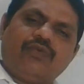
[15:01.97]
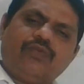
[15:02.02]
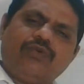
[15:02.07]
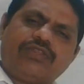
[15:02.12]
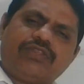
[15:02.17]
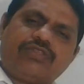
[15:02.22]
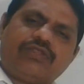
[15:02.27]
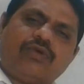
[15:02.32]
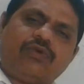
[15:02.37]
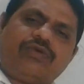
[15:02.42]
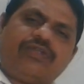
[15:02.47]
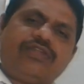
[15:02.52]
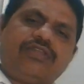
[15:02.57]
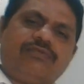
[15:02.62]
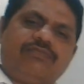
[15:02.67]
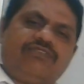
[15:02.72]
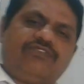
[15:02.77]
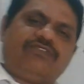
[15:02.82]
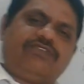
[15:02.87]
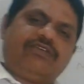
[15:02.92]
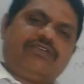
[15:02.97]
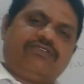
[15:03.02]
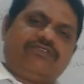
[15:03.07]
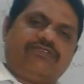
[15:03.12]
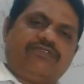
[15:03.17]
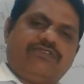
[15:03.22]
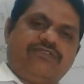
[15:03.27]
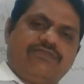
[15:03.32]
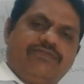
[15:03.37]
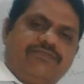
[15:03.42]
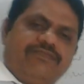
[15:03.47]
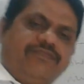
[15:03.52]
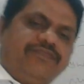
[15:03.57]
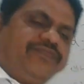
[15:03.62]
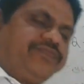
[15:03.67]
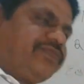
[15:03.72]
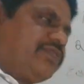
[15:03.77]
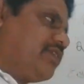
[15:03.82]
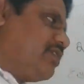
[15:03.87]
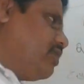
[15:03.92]
without any mistakes.
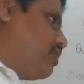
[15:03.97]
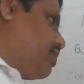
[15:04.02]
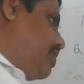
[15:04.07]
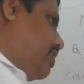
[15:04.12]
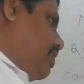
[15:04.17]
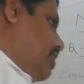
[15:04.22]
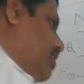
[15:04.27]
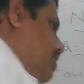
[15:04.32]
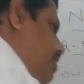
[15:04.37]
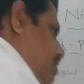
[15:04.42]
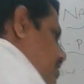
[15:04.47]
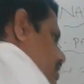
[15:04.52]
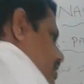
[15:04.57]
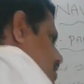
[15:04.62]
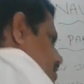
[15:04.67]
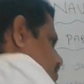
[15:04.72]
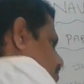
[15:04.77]
Okay, let